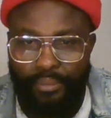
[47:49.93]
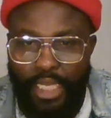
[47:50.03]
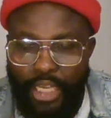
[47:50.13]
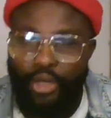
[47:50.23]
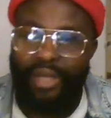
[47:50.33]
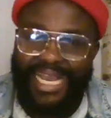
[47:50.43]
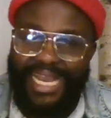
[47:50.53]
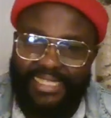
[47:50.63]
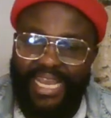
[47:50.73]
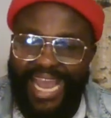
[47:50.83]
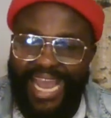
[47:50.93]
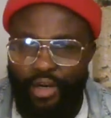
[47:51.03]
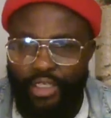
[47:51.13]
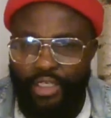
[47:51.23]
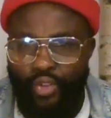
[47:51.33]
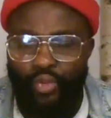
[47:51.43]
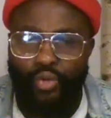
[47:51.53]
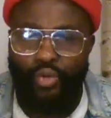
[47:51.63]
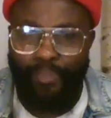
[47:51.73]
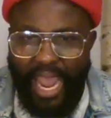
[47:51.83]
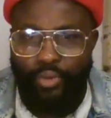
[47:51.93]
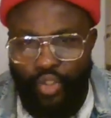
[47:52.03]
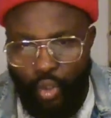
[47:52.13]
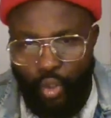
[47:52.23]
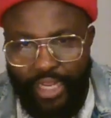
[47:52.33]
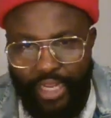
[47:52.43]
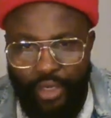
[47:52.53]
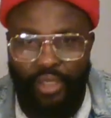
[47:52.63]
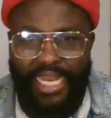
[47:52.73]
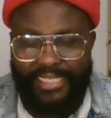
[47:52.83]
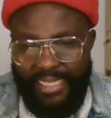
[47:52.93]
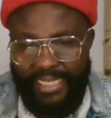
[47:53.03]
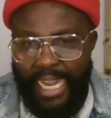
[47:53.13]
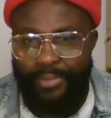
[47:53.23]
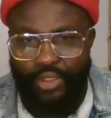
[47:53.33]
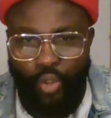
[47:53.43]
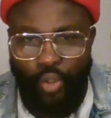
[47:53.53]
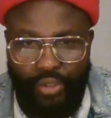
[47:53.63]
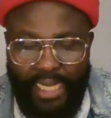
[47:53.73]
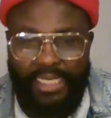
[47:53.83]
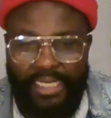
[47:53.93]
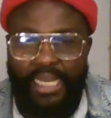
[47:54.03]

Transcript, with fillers: You know, there is a, according to Bible story, you know, there is a time they told you that